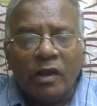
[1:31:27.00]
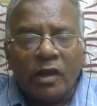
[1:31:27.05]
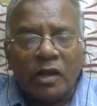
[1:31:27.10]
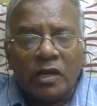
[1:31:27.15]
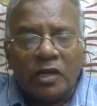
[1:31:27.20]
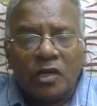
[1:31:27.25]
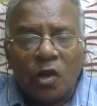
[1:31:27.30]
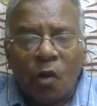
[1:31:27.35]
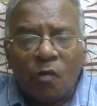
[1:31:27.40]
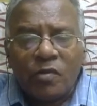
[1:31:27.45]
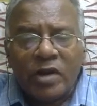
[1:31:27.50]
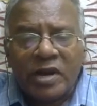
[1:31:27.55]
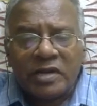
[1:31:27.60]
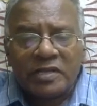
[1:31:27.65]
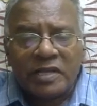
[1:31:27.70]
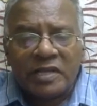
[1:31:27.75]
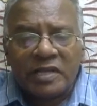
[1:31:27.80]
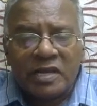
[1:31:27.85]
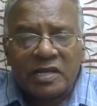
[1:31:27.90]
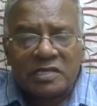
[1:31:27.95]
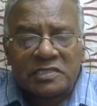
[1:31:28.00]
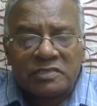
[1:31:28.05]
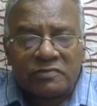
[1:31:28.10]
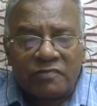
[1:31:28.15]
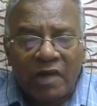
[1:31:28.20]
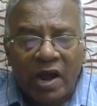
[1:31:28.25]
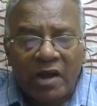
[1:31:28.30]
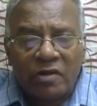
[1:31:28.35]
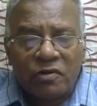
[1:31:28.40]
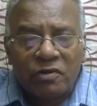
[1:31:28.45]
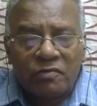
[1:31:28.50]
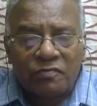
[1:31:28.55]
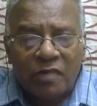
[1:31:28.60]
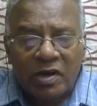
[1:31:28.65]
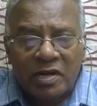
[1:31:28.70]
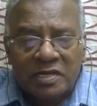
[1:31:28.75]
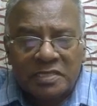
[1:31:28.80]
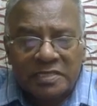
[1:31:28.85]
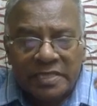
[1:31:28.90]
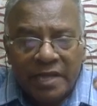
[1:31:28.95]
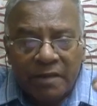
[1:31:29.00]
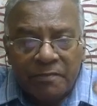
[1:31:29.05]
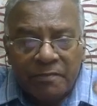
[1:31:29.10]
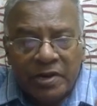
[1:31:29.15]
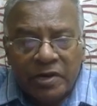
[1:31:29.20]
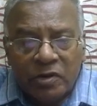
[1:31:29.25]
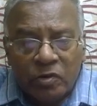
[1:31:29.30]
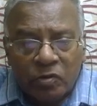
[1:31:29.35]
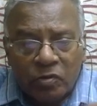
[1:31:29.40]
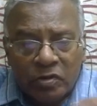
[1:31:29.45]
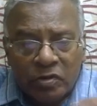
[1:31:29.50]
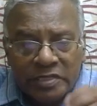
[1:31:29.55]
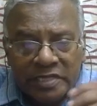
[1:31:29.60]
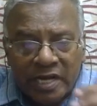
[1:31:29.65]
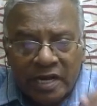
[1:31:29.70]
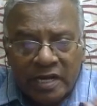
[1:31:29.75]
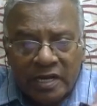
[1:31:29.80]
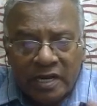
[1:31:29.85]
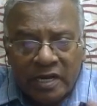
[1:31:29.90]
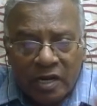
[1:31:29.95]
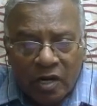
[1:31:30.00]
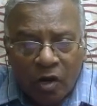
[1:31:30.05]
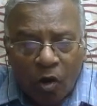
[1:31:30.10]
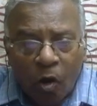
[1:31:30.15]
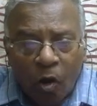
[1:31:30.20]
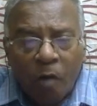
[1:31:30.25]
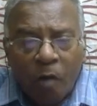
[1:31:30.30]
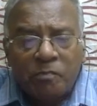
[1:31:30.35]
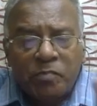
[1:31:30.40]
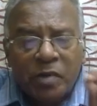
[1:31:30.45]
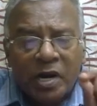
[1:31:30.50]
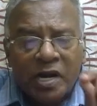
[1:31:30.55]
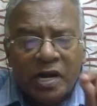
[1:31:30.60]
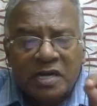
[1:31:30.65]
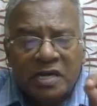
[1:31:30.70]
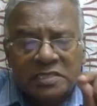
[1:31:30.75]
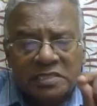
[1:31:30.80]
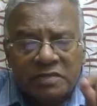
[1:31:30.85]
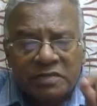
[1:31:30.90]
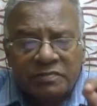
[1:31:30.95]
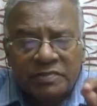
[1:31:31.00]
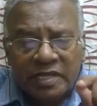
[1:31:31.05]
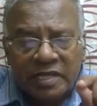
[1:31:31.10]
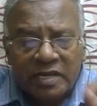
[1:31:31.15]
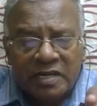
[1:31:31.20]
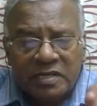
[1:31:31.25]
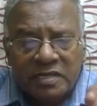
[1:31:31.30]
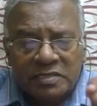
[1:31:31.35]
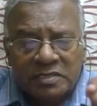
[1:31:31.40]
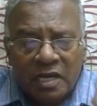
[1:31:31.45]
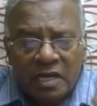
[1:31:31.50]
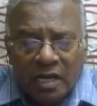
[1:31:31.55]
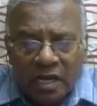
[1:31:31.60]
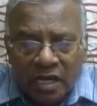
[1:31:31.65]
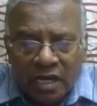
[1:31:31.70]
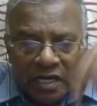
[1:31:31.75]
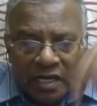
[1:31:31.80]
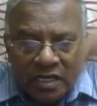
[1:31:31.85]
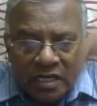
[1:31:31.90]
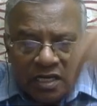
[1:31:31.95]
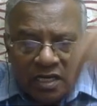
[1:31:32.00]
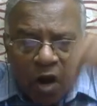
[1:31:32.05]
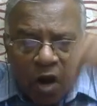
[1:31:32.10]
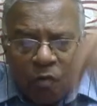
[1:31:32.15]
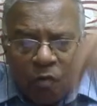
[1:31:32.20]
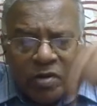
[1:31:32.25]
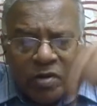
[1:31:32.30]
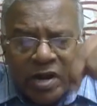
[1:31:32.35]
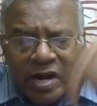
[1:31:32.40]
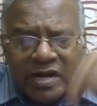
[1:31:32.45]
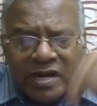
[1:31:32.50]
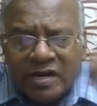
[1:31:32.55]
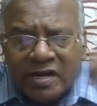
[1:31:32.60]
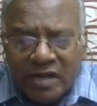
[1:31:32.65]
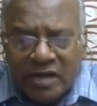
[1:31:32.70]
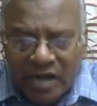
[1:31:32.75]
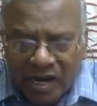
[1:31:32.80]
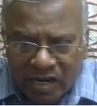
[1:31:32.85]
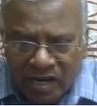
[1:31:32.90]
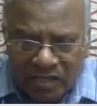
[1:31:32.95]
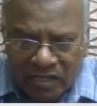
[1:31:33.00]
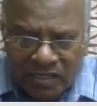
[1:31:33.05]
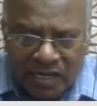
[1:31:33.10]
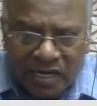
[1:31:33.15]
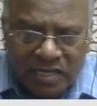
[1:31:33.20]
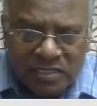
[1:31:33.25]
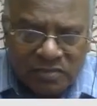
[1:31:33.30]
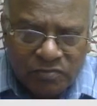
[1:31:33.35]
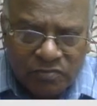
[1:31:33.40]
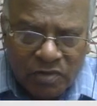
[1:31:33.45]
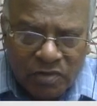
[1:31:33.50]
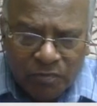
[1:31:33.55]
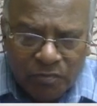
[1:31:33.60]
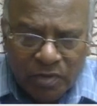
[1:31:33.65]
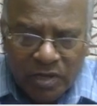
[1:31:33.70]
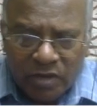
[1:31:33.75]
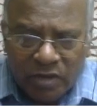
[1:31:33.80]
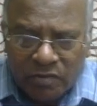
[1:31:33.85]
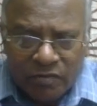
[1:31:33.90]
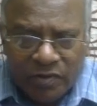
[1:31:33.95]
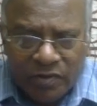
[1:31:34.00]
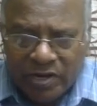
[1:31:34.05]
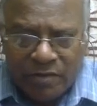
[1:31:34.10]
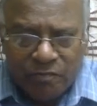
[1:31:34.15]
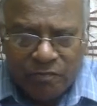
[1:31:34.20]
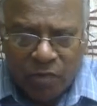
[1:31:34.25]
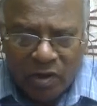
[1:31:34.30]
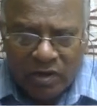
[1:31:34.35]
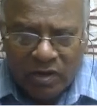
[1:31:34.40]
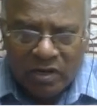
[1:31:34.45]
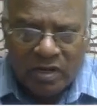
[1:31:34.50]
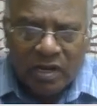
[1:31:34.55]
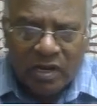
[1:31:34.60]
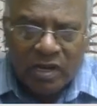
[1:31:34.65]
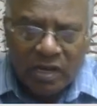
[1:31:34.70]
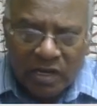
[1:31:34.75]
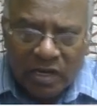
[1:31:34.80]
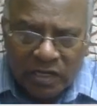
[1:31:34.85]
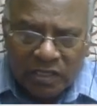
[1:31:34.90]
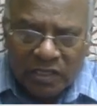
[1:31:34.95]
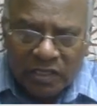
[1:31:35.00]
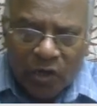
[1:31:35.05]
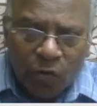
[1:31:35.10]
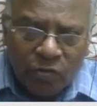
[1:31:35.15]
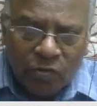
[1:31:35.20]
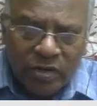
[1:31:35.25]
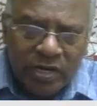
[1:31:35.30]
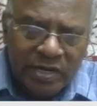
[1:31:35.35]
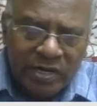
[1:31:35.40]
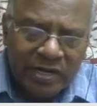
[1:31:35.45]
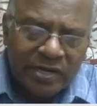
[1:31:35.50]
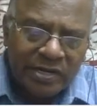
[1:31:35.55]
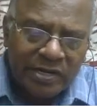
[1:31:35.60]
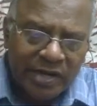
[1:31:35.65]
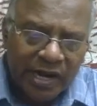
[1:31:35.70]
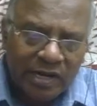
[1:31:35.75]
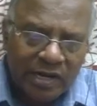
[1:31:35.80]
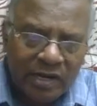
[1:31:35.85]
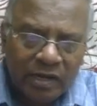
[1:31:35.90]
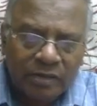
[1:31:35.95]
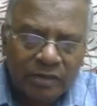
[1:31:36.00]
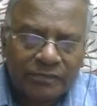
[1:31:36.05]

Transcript: Grounded theory is valued for its ability to generate comprehensive theories grounded in data. That is very, very important. Grounded in data.